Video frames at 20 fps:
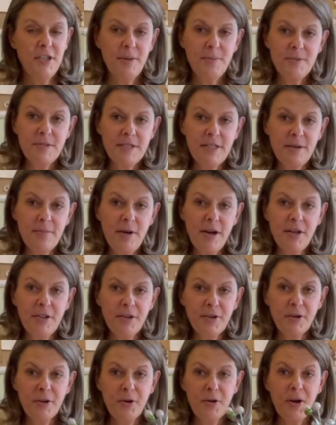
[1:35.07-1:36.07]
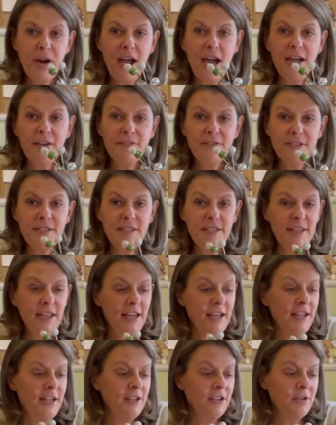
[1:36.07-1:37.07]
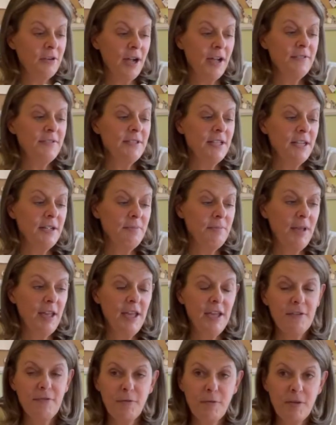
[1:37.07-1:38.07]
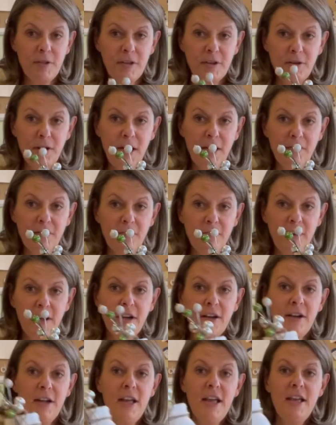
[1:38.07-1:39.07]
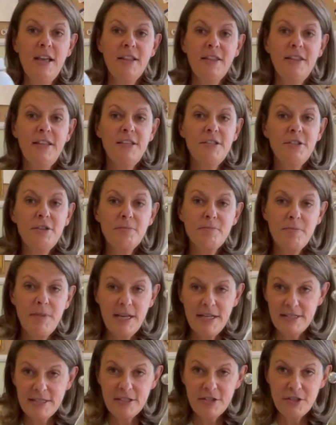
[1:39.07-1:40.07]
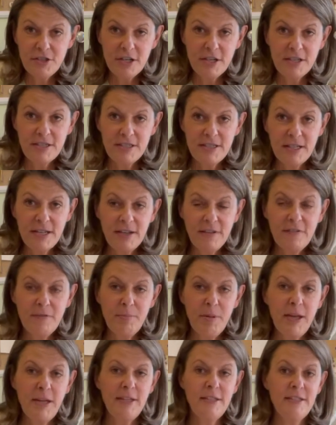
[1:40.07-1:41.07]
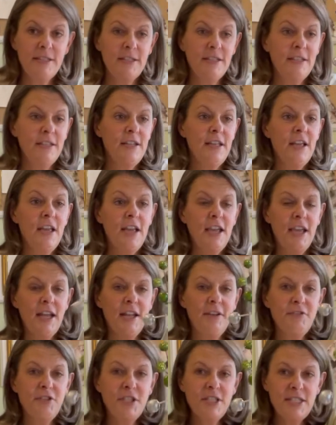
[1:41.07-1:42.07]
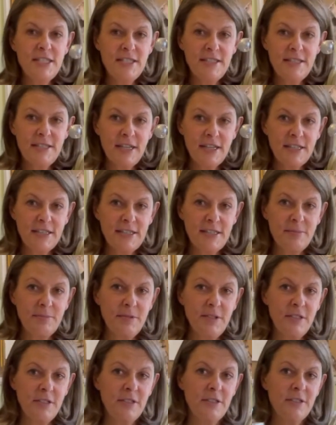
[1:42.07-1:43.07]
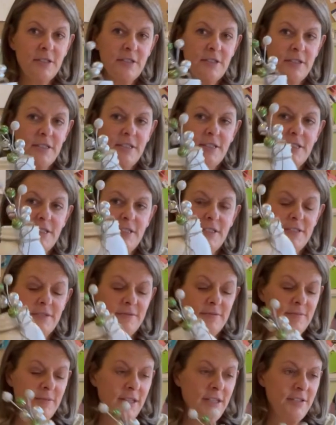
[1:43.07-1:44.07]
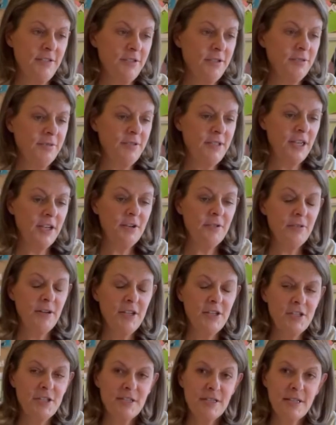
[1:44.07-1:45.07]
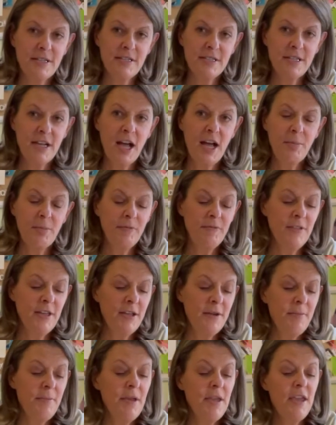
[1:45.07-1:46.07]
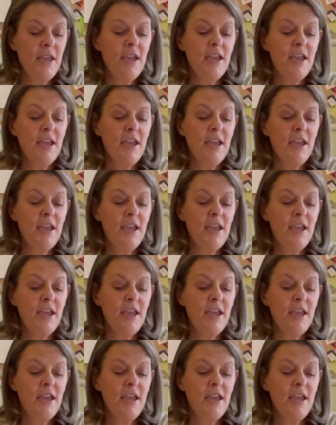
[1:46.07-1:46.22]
up some other crafts that I make for the craft fair. These are mason jars that I've painted, and I've just stuck some little, I don't know, decorations on top of them.